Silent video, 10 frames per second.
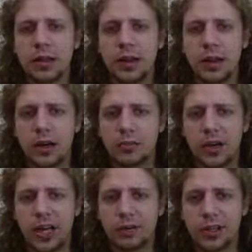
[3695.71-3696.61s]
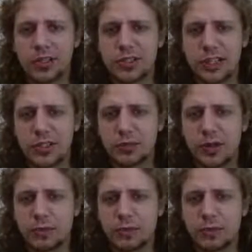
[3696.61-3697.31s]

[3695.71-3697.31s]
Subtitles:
But anyway, let's see this one.